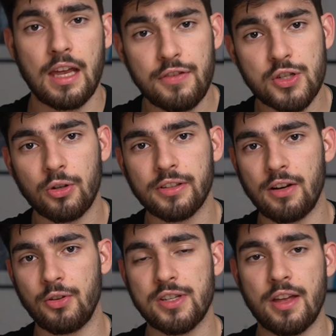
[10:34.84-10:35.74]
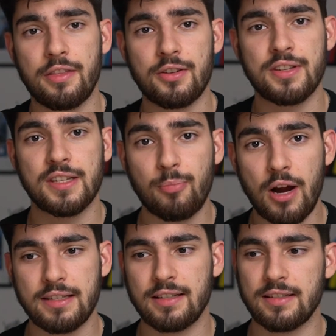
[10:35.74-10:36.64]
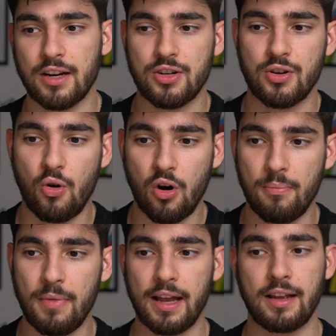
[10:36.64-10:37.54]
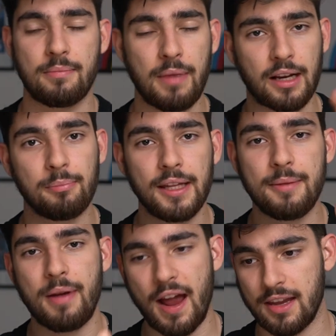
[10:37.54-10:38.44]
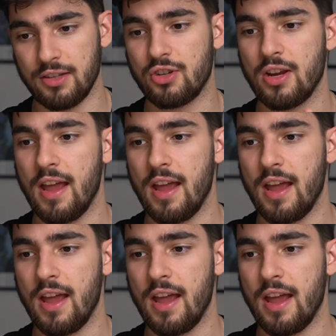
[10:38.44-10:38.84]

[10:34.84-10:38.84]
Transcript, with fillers: if you scroll down, you'll see that there's this pricing section, or my complete package.